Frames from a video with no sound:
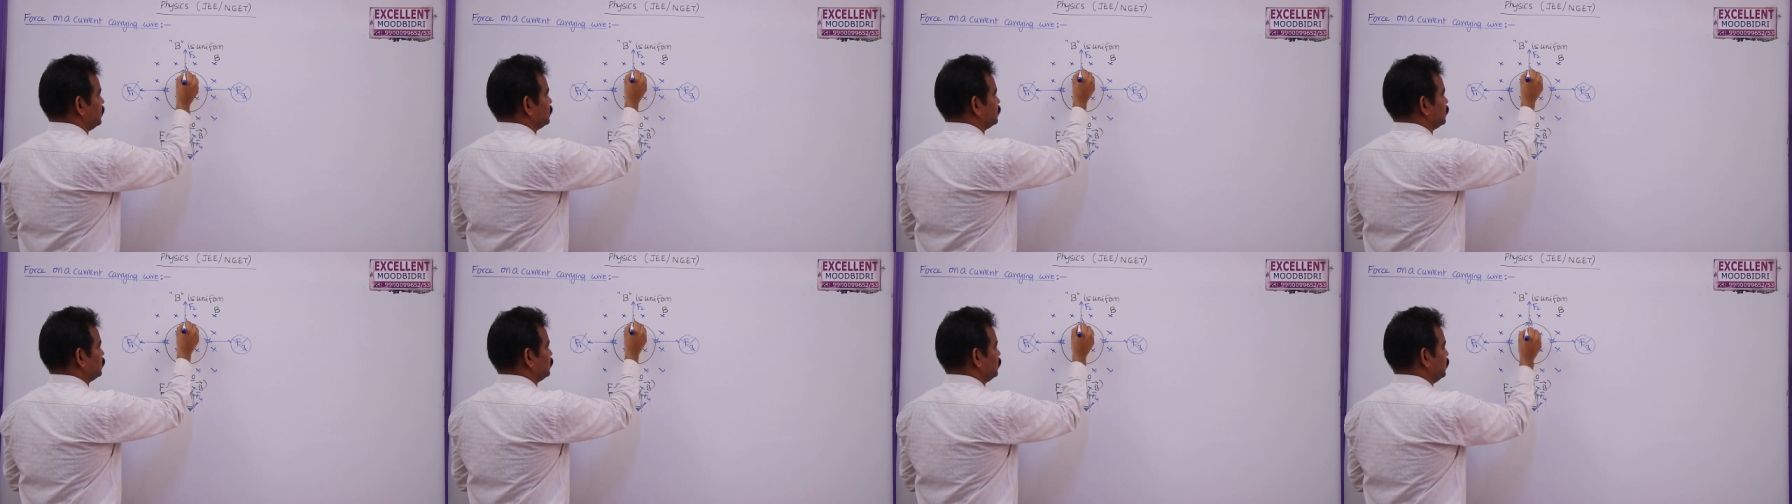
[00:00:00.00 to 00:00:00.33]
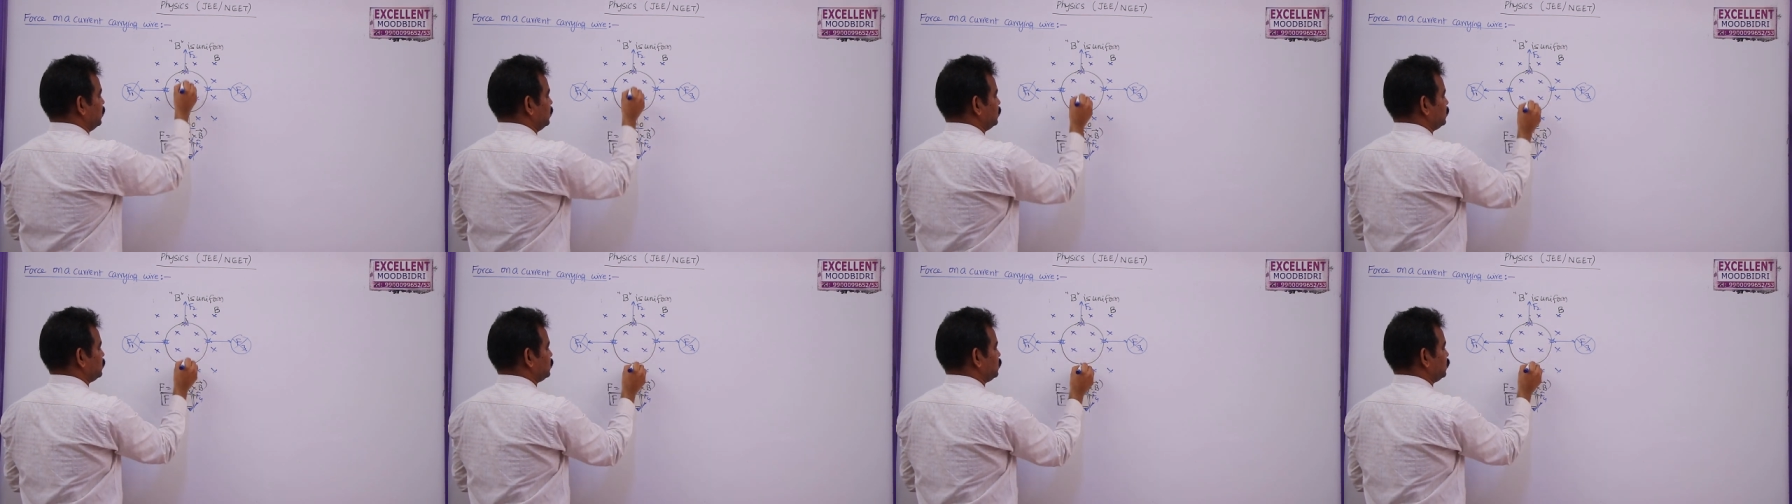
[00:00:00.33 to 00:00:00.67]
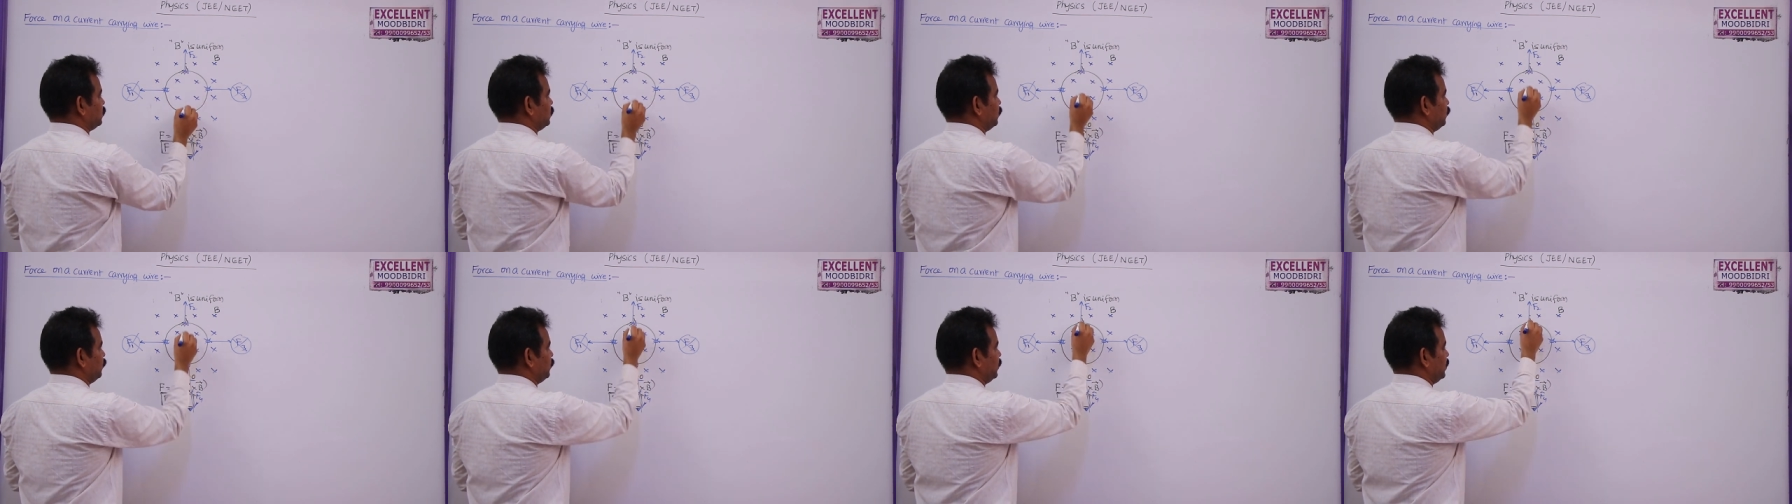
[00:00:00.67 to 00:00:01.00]
So these
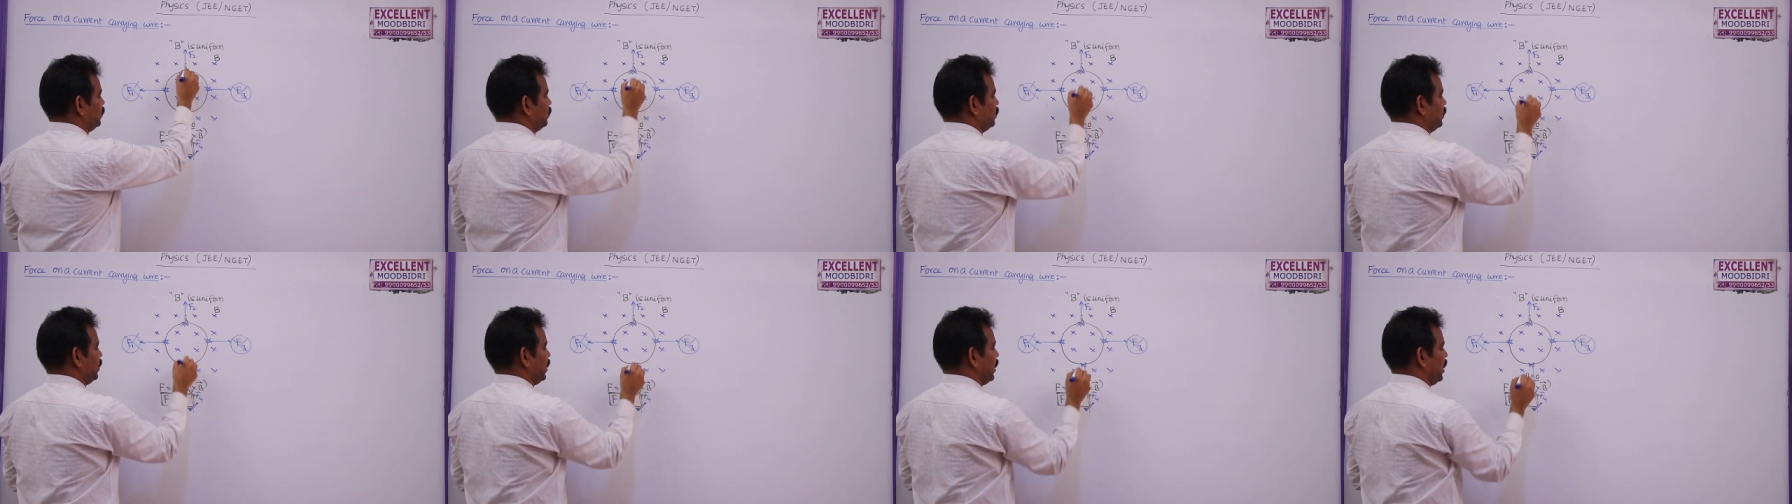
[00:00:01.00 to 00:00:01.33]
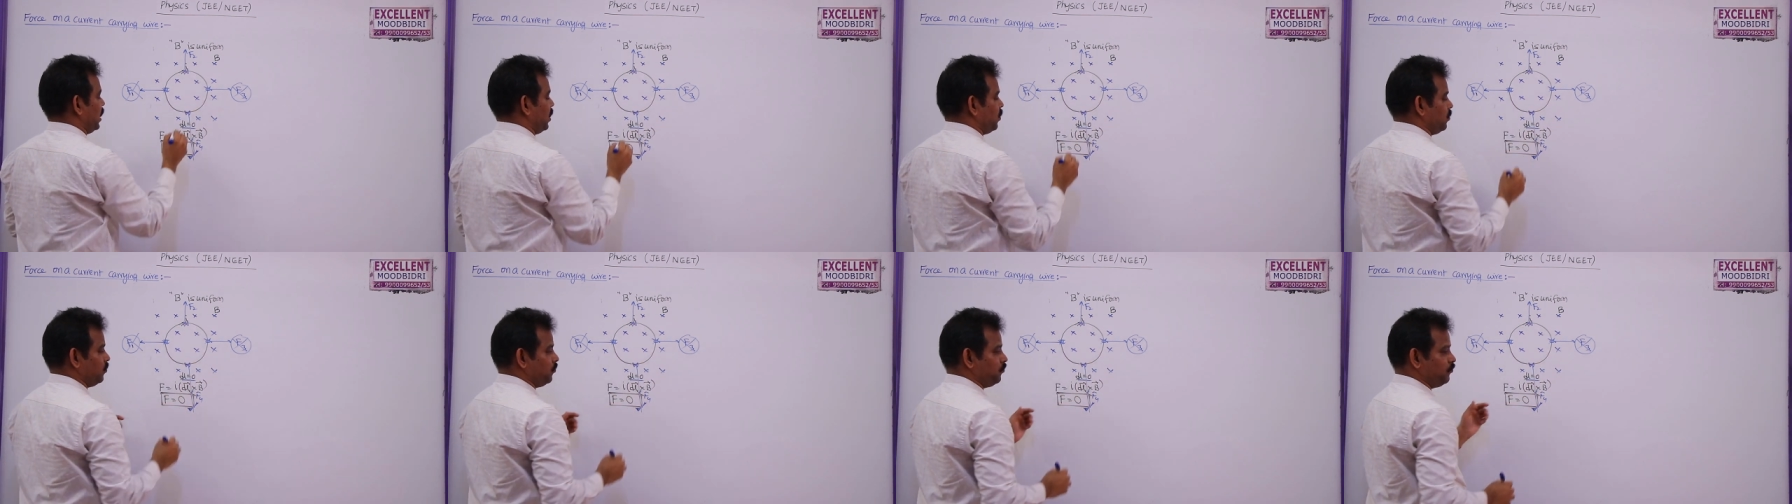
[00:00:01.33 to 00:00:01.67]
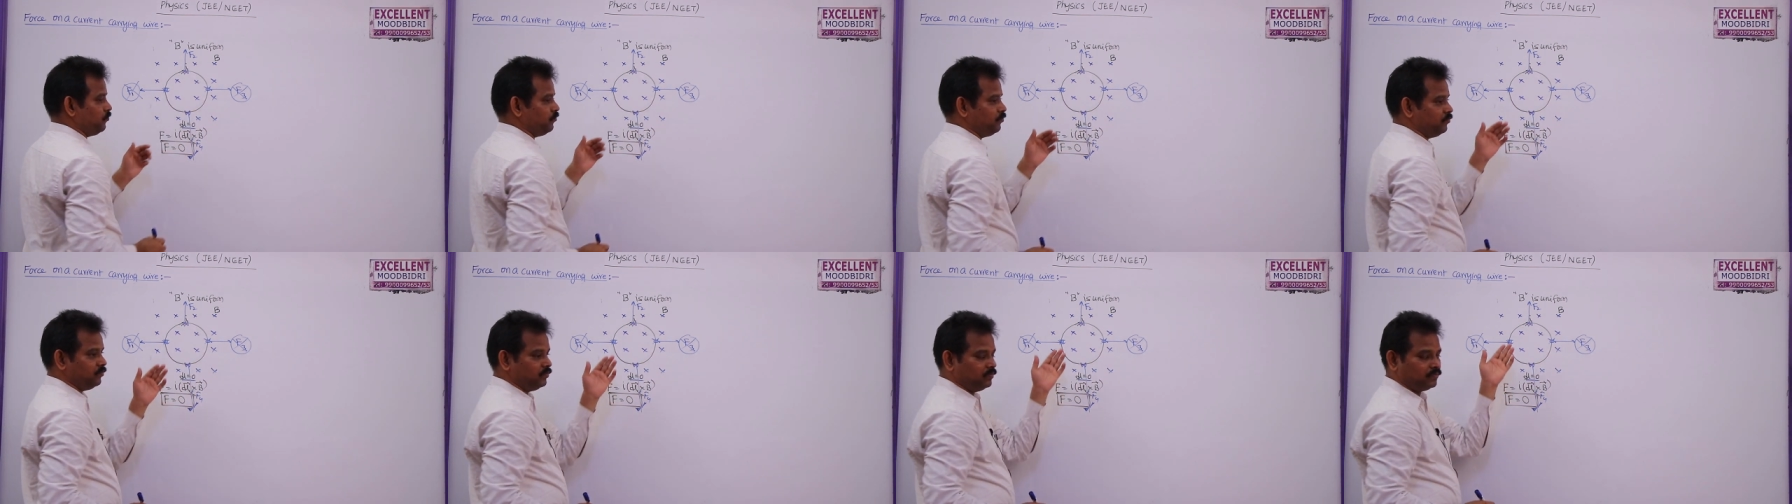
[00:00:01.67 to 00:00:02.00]
two will uh,
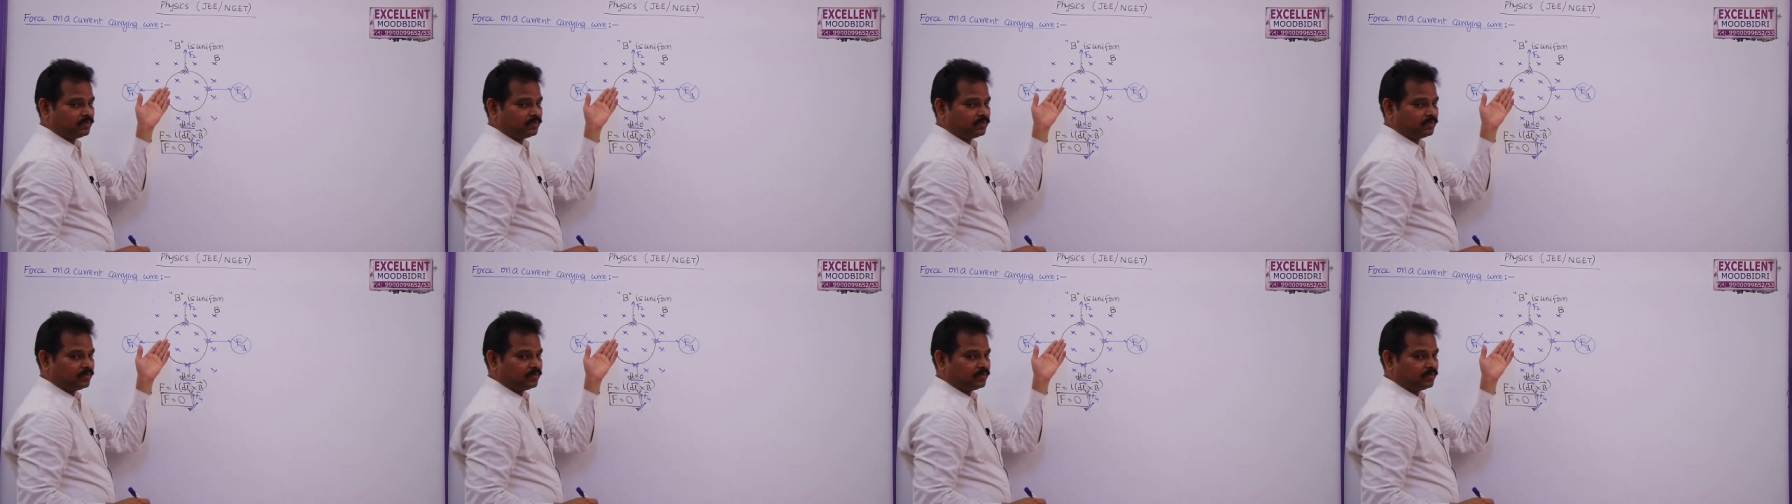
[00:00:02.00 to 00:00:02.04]
have